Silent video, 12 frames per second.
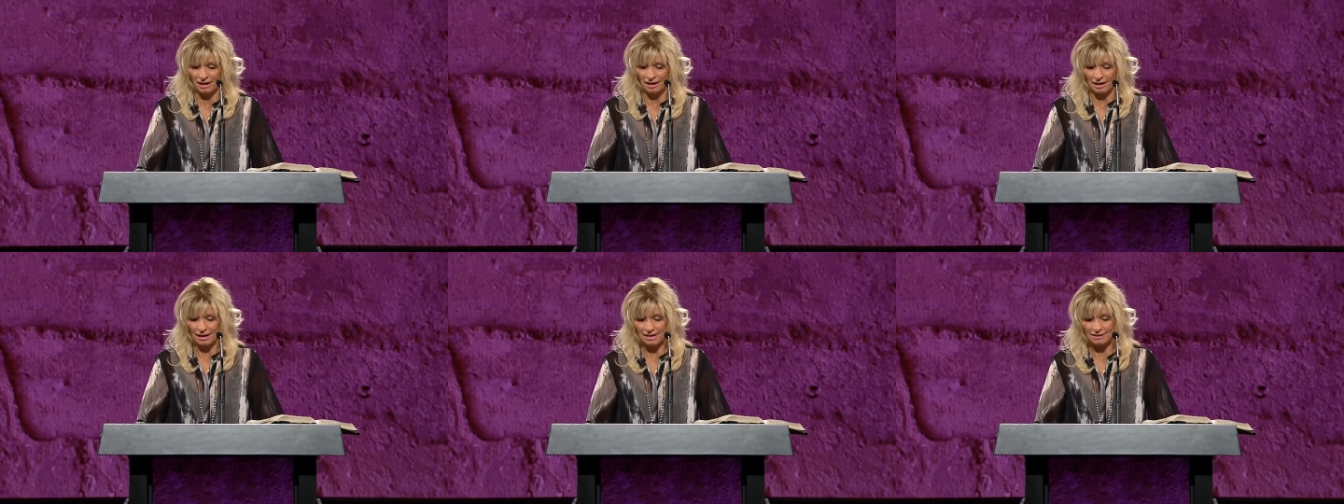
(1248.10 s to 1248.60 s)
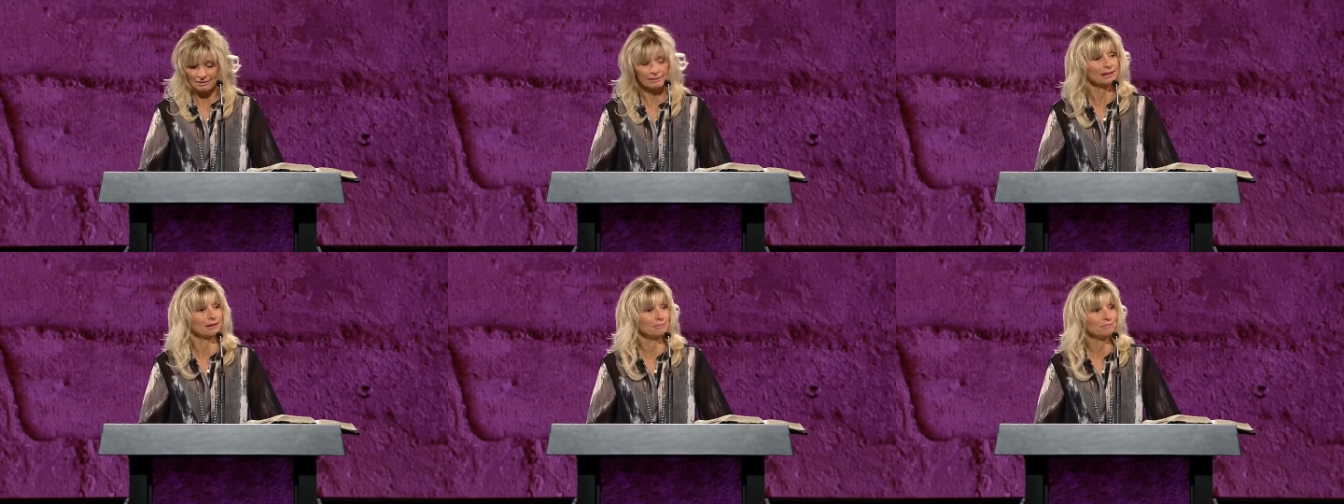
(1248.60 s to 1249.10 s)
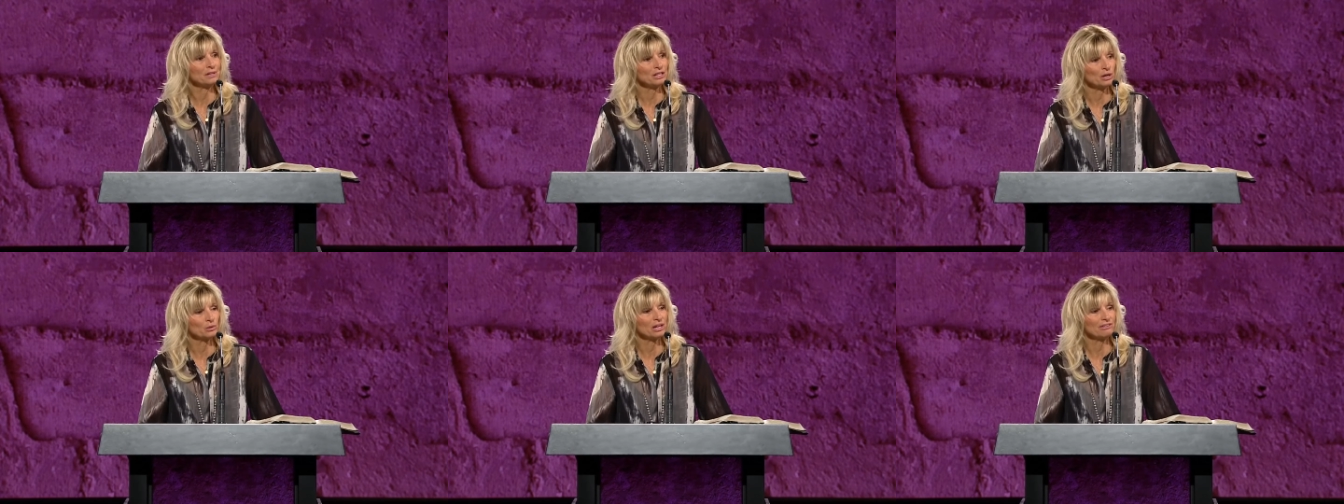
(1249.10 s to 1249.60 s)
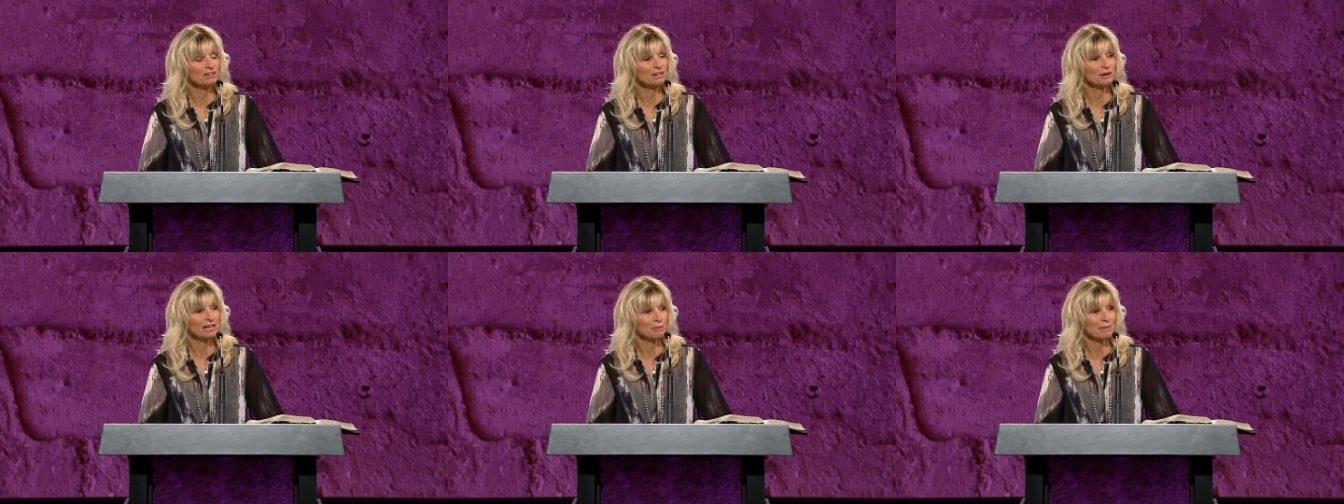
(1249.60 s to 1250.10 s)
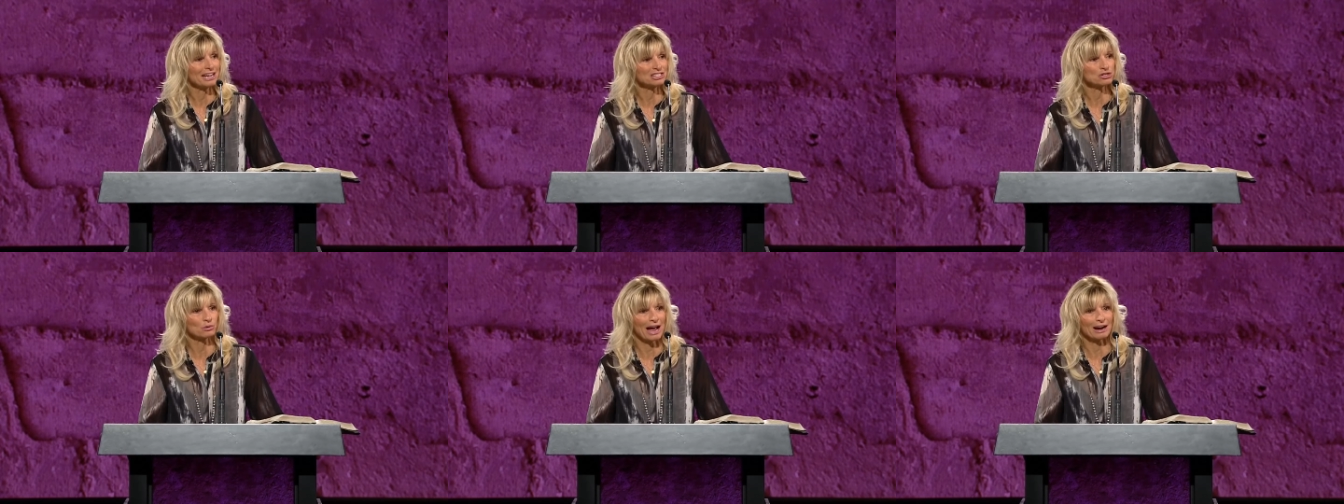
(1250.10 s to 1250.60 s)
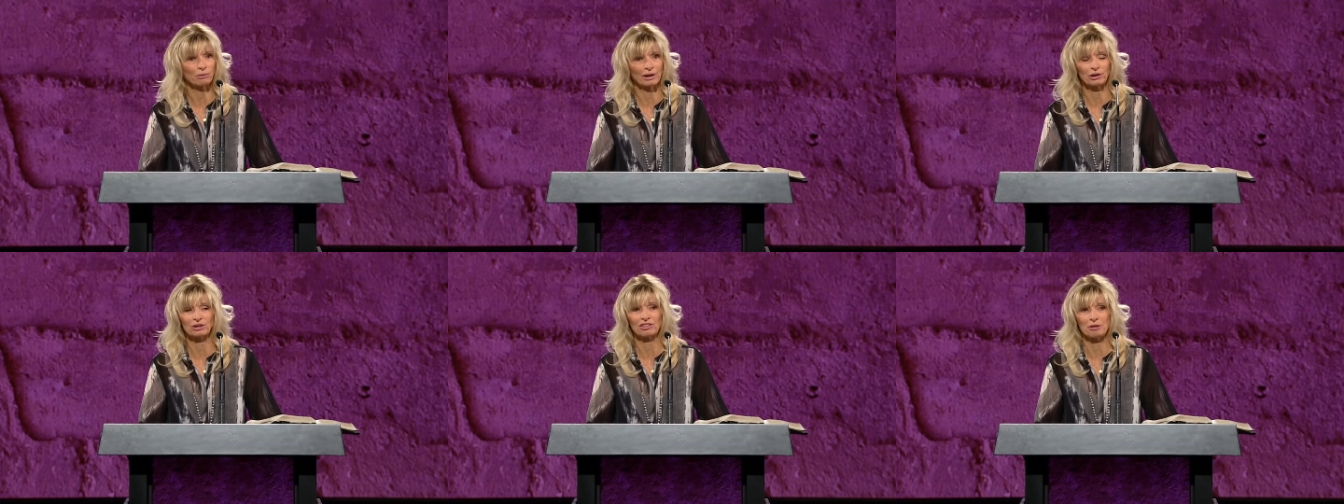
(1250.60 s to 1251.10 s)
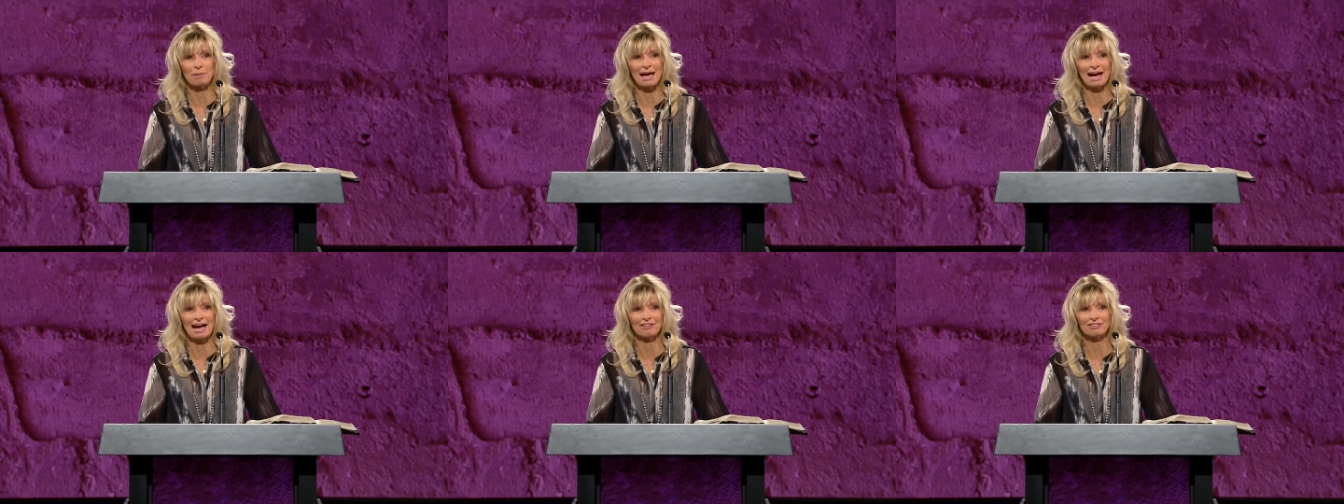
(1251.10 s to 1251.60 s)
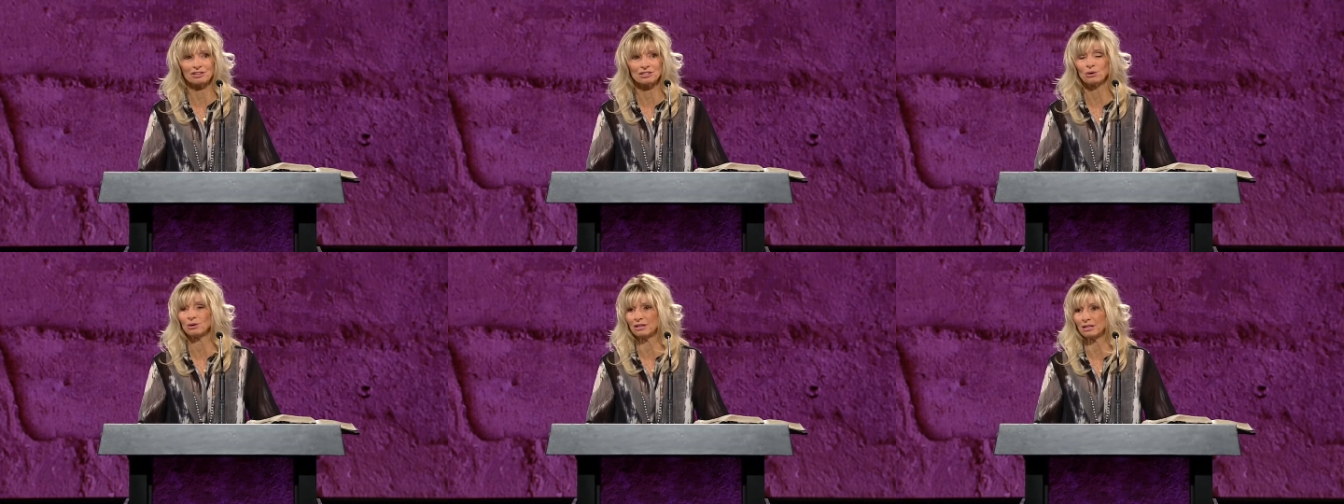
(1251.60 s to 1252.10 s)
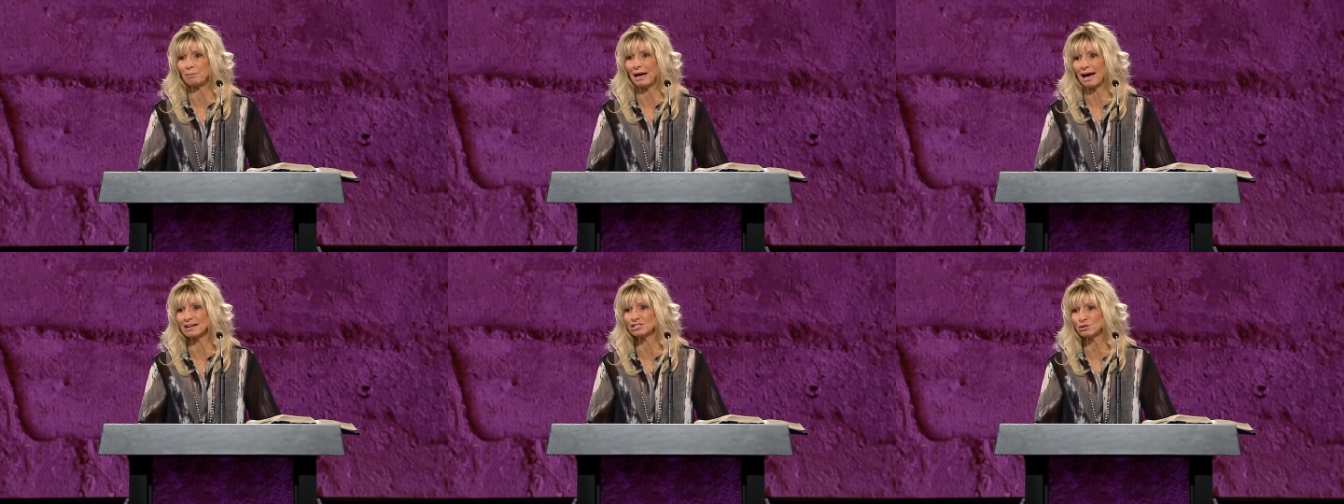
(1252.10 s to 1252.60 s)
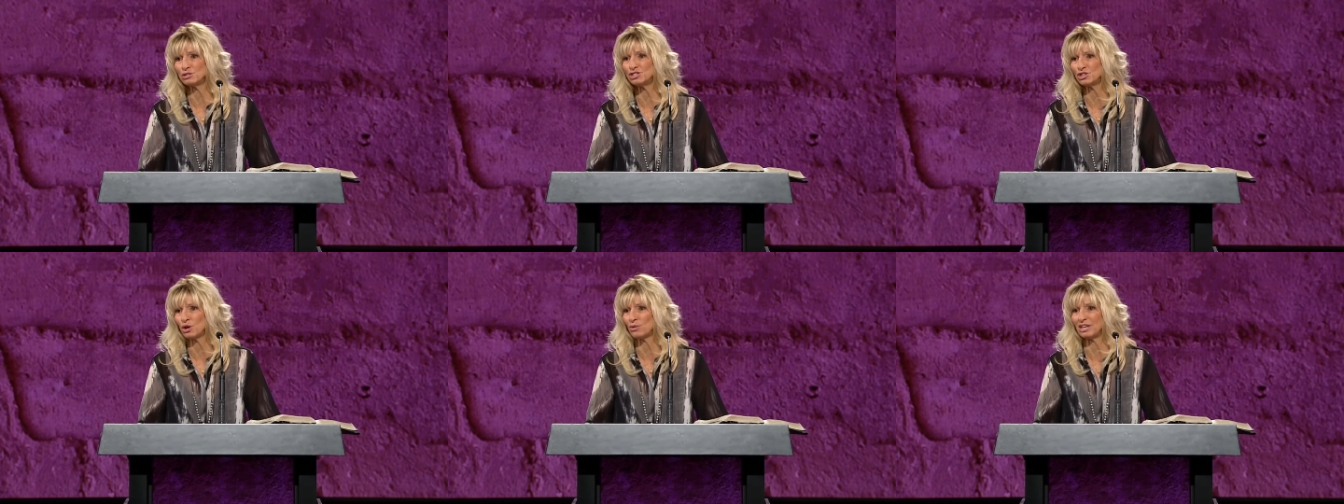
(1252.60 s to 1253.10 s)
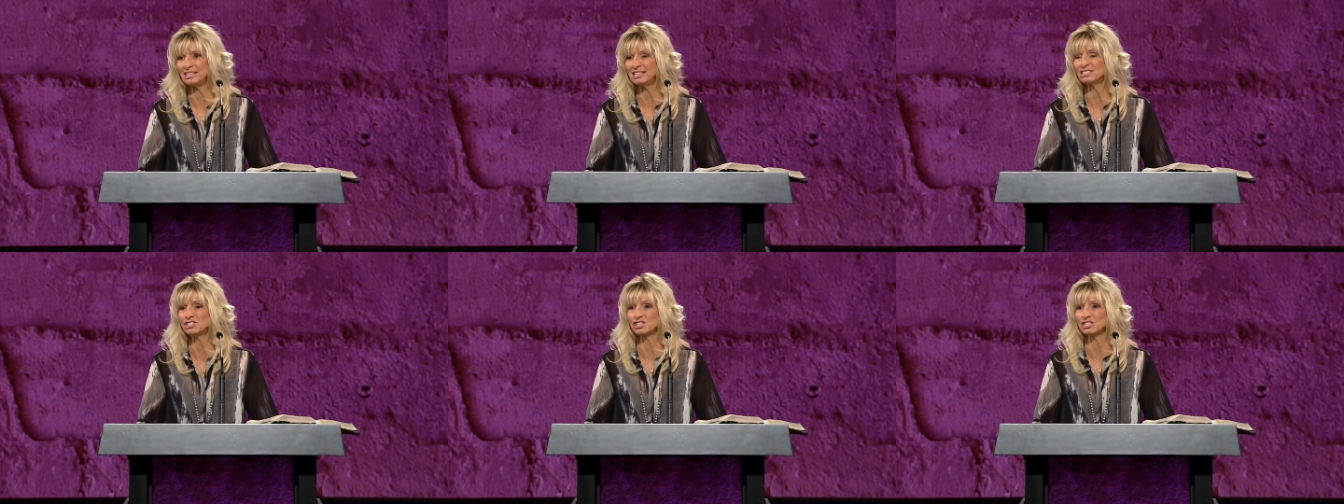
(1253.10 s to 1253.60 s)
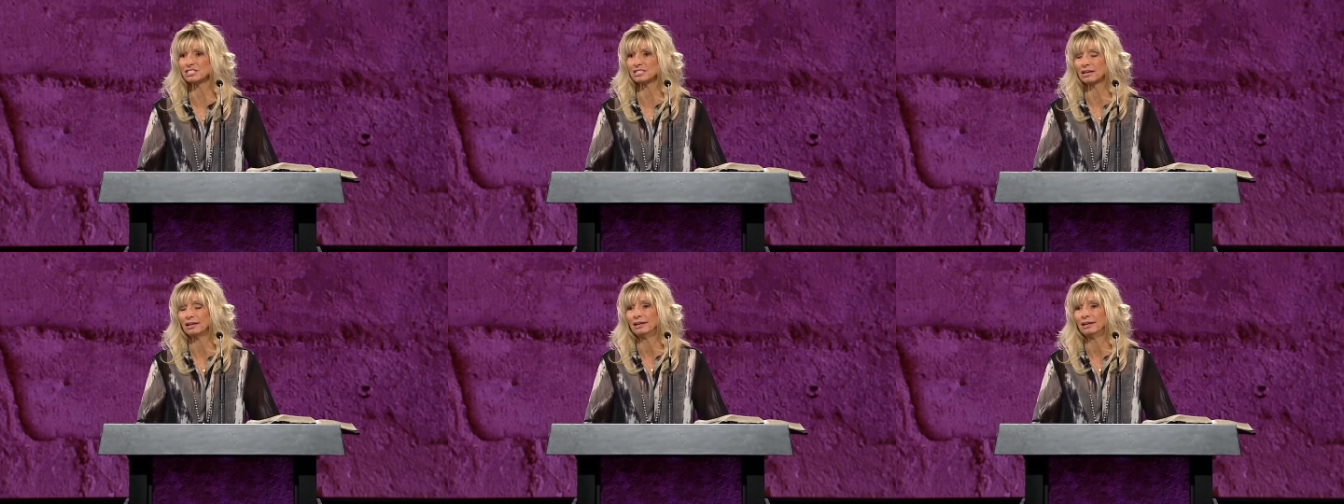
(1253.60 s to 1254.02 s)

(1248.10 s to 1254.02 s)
I you know, given Nehemiah's track record in the path, don't in the past, don't you know that he didn't just